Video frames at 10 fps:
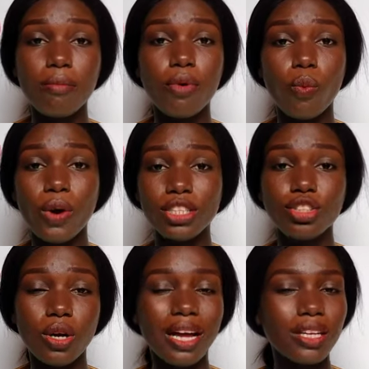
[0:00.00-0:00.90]
But when
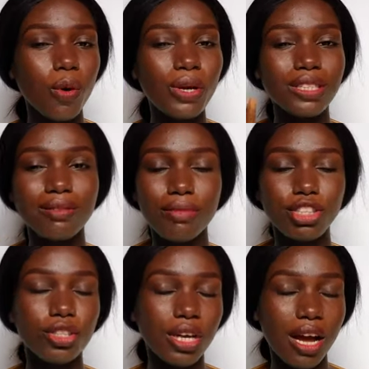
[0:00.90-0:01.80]
you, and always
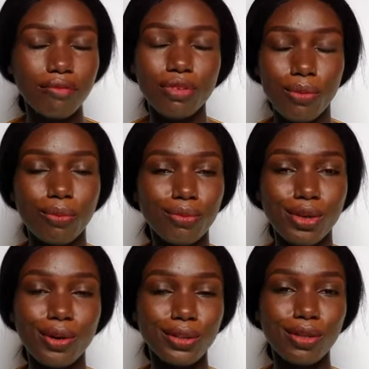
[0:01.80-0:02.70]
make sure you have
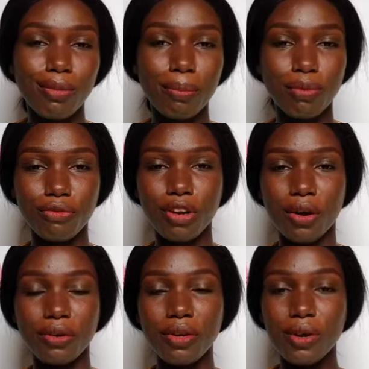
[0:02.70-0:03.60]
your customer
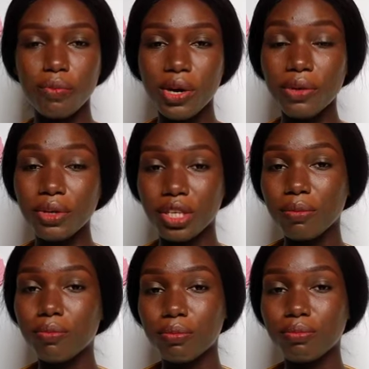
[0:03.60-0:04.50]
profile where you keep